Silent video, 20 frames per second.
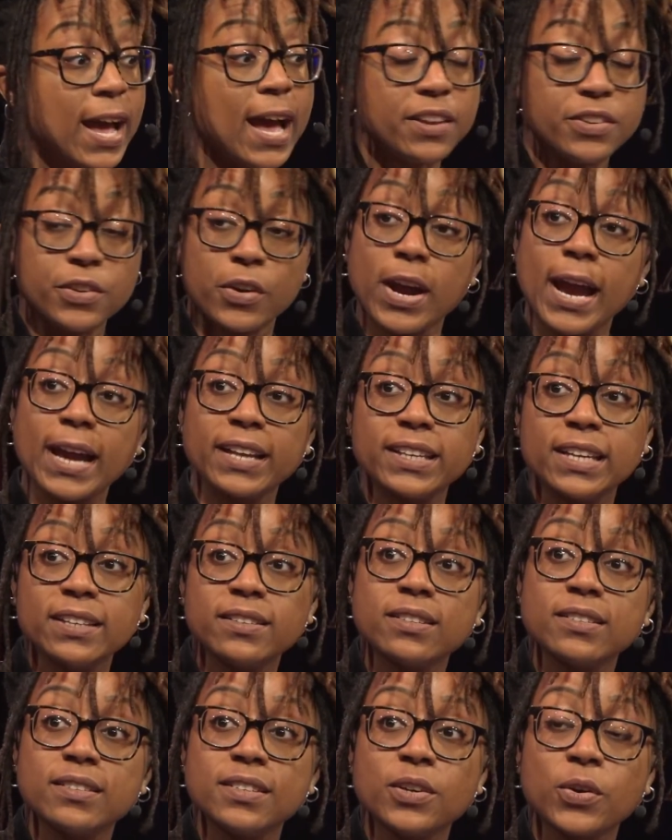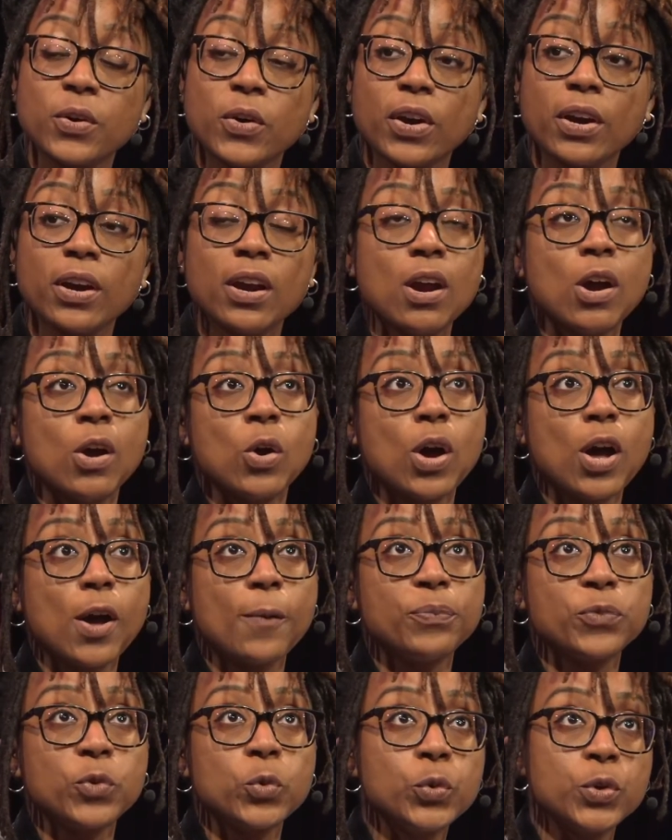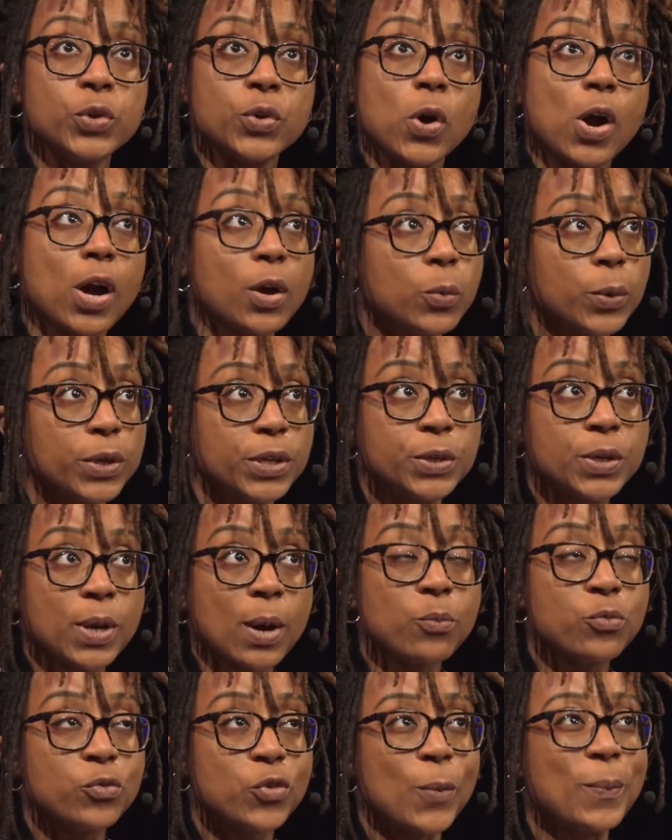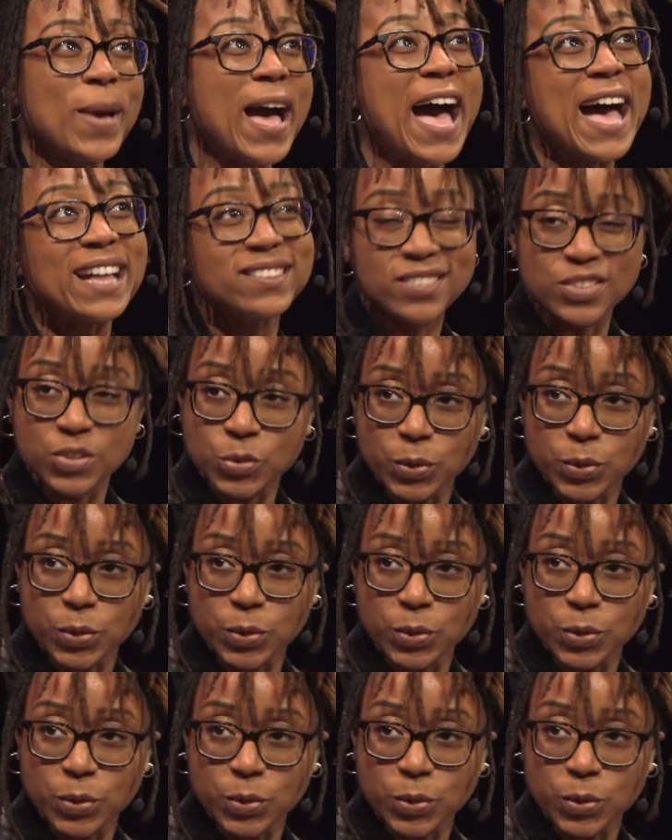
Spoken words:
your identity or who you are, where you come from, adds to